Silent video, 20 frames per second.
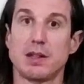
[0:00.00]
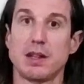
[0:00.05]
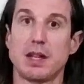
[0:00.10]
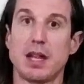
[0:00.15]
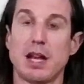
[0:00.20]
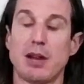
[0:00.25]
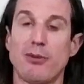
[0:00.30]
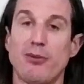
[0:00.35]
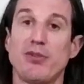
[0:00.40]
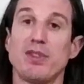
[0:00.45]

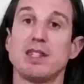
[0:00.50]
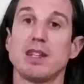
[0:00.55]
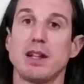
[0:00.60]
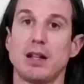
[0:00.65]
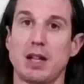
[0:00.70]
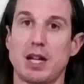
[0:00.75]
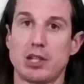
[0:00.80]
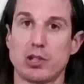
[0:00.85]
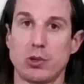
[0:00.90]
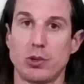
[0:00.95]
again, a
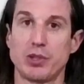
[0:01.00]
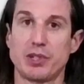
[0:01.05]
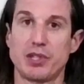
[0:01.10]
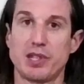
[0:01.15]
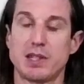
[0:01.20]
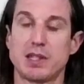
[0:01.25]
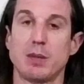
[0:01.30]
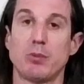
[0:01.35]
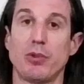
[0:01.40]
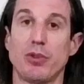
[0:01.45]
physiological
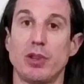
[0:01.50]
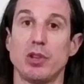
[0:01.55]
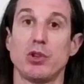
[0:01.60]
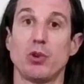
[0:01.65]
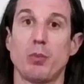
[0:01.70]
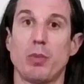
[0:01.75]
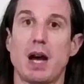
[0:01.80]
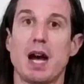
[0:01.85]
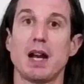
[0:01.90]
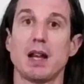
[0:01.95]
system within your
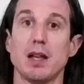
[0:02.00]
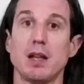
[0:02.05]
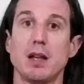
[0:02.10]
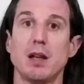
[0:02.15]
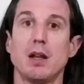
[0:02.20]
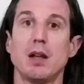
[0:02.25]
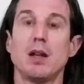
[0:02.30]
body,